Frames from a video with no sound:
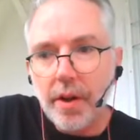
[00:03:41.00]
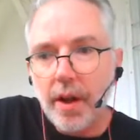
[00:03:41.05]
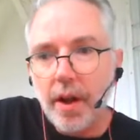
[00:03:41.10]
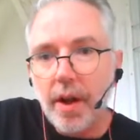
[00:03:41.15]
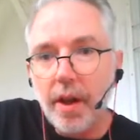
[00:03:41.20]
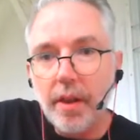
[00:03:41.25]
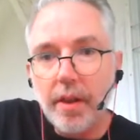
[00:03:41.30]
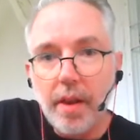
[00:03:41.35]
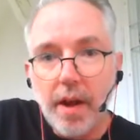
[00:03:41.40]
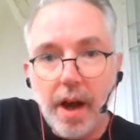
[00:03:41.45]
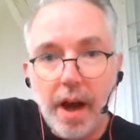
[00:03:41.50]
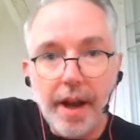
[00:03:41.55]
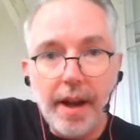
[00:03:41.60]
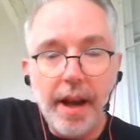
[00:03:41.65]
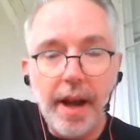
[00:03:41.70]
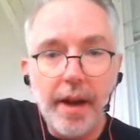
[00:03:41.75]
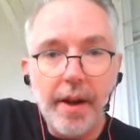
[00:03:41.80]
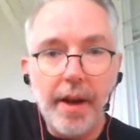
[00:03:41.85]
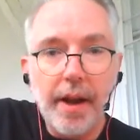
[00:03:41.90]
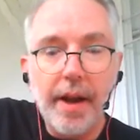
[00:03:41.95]
a lot.
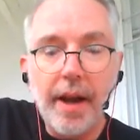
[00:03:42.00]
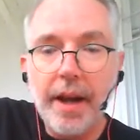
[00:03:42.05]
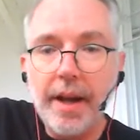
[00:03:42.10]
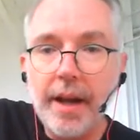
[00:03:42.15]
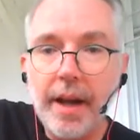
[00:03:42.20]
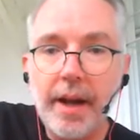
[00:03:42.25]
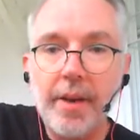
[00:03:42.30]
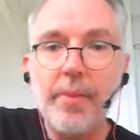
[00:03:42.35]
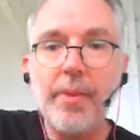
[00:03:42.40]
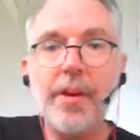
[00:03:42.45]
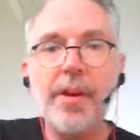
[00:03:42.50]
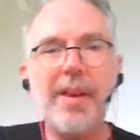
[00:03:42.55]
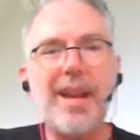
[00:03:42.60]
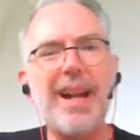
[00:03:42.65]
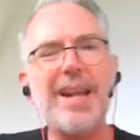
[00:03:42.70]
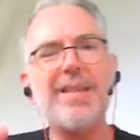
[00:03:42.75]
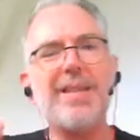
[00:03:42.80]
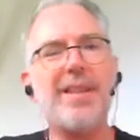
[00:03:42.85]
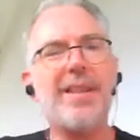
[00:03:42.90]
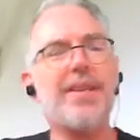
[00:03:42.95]
I, I, I
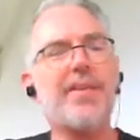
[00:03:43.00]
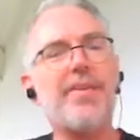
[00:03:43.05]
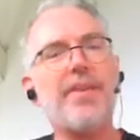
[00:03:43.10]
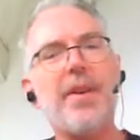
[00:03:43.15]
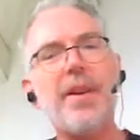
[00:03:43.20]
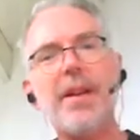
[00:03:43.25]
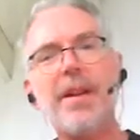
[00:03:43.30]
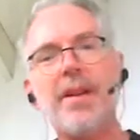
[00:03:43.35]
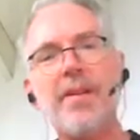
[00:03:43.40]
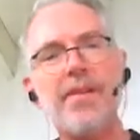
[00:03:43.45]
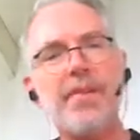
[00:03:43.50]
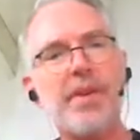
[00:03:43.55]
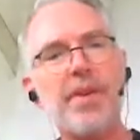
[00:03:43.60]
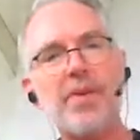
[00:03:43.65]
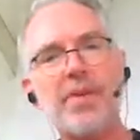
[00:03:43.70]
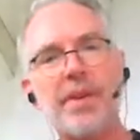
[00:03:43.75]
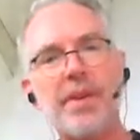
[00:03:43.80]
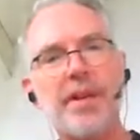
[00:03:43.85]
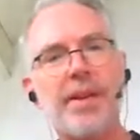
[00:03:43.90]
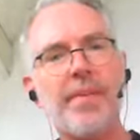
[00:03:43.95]
realize that it's very
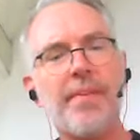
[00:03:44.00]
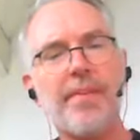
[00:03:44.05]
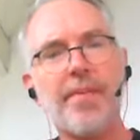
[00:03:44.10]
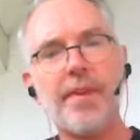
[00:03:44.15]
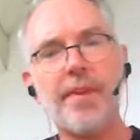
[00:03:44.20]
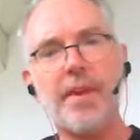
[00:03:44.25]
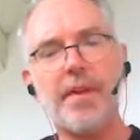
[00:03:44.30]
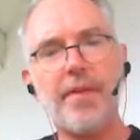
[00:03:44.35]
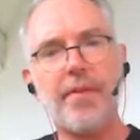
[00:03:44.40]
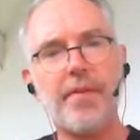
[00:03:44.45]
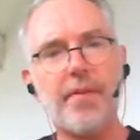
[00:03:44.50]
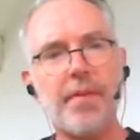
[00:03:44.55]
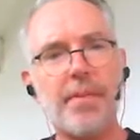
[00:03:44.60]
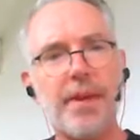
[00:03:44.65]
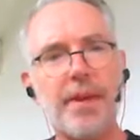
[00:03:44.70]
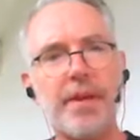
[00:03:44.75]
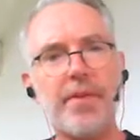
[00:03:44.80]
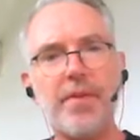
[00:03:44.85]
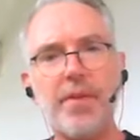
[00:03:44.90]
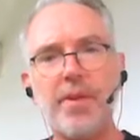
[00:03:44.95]
confusing for
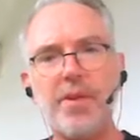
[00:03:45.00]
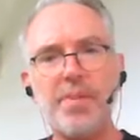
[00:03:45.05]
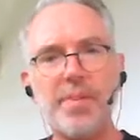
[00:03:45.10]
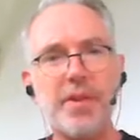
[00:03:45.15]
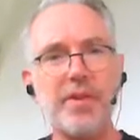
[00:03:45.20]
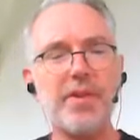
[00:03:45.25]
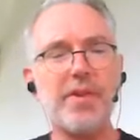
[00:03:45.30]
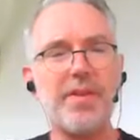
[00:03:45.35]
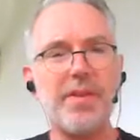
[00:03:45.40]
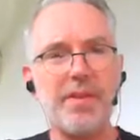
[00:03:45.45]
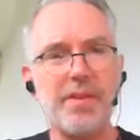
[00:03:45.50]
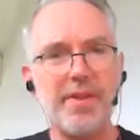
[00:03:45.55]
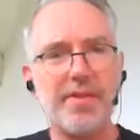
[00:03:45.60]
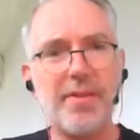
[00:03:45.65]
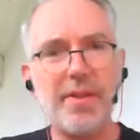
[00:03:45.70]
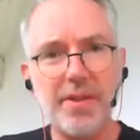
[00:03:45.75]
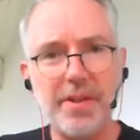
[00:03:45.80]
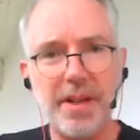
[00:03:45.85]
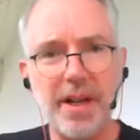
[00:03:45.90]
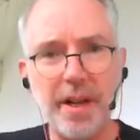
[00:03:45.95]
many of you, especially if this is the
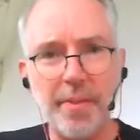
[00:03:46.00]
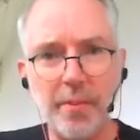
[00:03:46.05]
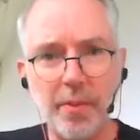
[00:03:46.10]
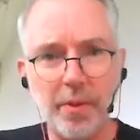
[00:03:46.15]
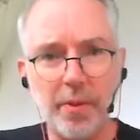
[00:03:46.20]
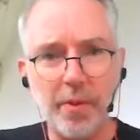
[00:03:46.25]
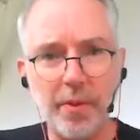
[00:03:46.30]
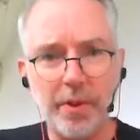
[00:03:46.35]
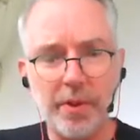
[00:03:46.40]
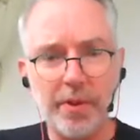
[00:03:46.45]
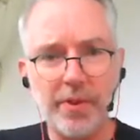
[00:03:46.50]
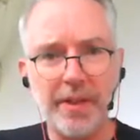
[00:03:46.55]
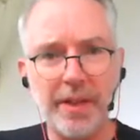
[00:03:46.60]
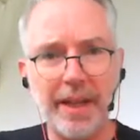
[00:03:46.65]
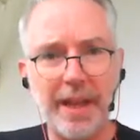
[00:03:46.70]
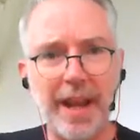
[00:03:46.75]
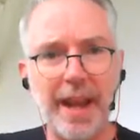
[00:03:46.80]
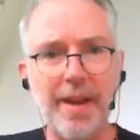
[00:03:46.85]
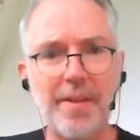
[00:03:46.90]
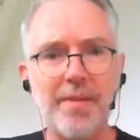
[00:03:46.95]
first time using
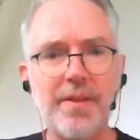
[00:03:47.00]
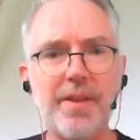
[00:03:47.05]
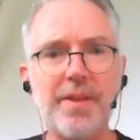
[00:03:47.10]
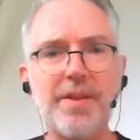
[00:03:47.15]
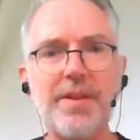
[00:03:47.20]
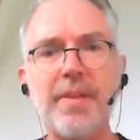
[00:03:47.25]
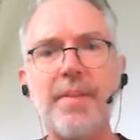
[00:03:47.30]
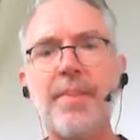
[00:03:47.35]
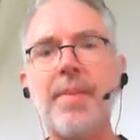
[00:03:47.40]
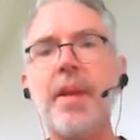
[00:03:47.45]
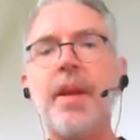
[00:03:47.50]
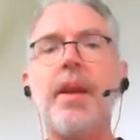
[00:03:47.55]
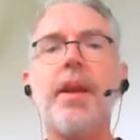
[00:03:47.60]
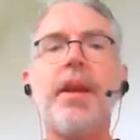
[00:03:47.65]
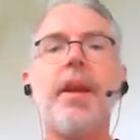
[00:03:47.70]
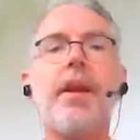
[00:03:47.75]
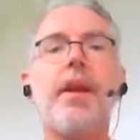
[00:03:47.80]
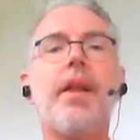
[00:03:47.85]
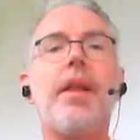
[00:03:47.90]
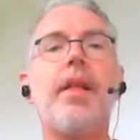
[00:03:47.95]
Canvas.
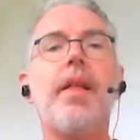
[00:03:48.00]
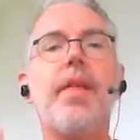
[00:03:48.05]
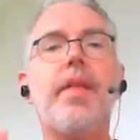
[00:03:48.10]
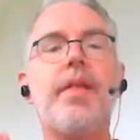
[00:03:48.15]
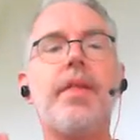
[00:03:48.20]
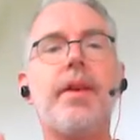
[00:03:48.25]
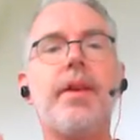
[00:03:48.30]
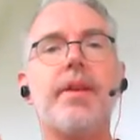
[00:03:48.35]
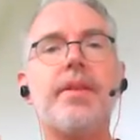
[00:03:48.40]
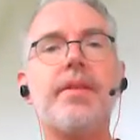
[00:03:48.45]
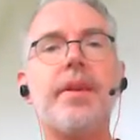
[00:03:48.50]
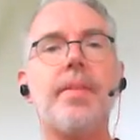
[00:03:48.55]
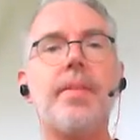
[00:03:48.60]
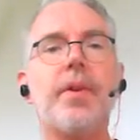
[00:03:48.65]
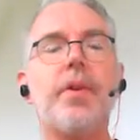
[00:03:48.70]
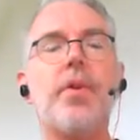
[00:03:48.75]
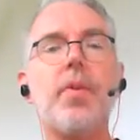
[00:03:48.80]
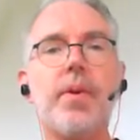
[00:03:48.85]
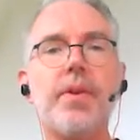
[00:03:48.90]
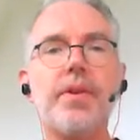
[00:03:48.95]
The summer
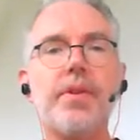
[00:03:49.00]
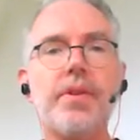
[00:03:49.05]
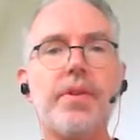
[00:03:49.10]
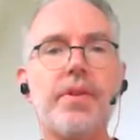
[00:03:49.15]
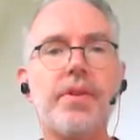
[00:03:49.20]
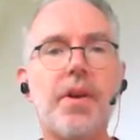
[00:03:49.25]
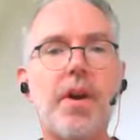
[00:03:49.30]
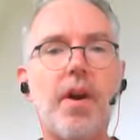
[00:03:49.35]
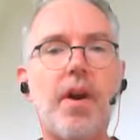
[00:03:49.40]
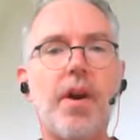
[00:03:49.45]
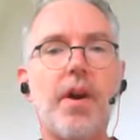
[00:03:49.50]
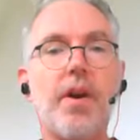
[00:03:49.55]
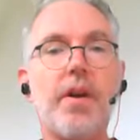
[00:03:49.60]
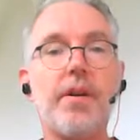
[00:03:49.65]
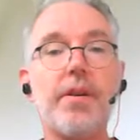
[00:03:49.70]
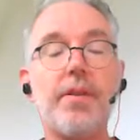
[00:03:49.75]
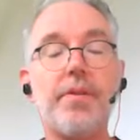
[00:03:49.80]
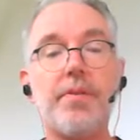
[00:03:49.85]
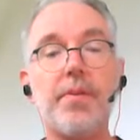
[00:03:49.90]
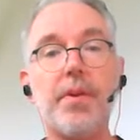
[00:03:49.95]
courses are
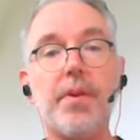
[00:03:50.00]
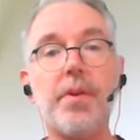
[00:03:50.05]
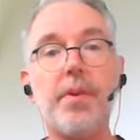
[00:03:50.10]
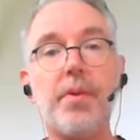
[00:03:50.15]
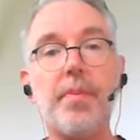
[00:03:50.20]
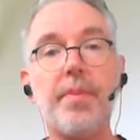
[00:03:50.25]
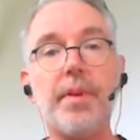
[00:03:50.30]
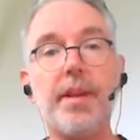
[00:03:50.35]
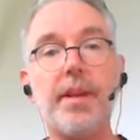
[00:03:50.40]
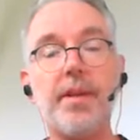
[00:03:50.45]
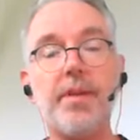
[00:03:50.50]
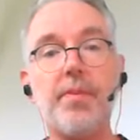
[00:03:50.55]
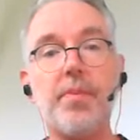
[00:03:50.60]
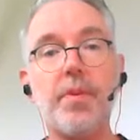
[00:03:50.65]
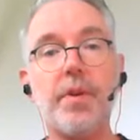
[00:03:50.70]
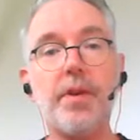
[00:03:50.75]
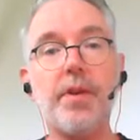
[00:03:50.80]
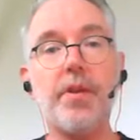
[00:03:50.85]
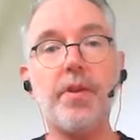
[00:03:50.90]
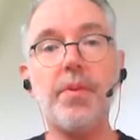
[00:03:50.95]
difficult because
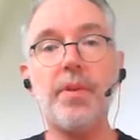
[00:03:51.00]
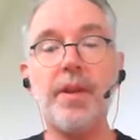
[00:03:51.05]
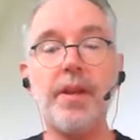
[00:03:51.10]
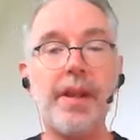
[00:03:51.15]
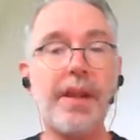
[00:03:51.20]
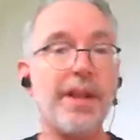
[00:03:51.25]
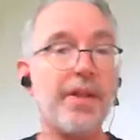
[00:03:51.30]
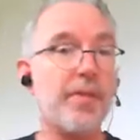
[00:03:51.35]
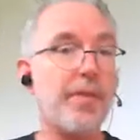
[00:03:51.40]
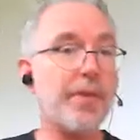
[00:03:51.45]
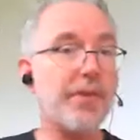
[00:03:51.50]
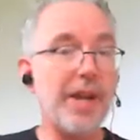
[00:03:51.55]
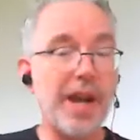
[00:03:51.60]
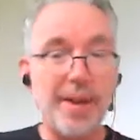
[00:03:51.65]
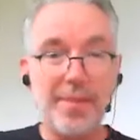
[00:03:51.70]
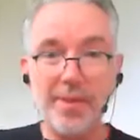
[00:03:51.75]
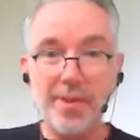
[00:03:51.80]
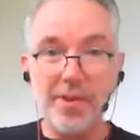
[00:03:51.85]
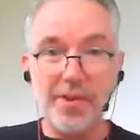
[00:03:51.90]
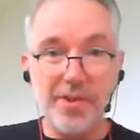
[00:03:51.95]
we are doing like three
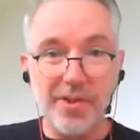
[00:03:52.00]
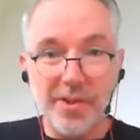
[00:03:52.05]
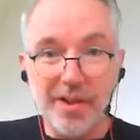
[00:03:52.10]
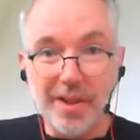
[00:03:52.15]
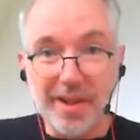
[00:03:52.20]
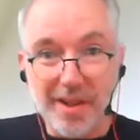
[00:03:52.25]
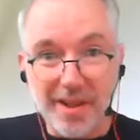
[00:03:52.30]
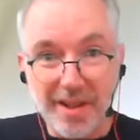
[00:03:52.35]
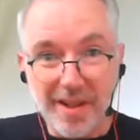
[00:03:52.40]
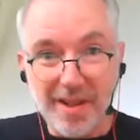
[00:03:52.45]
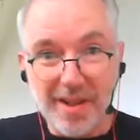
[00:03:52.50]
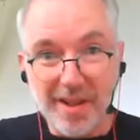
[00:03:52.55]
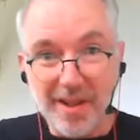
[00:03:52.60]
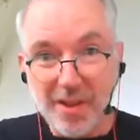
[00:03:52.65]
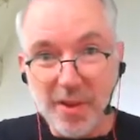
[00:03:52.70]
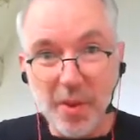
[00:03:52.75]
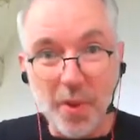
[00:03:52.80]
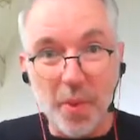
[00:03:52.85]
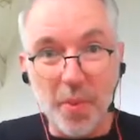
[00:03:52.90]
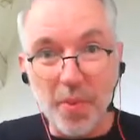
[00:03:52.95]
chapters
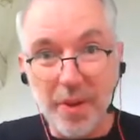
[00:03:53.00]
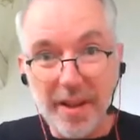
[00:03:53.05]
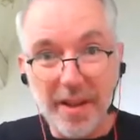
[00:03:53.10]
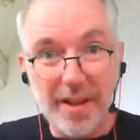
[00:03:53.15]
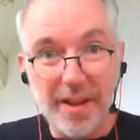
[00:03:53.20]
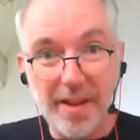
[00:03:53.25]
uh, a week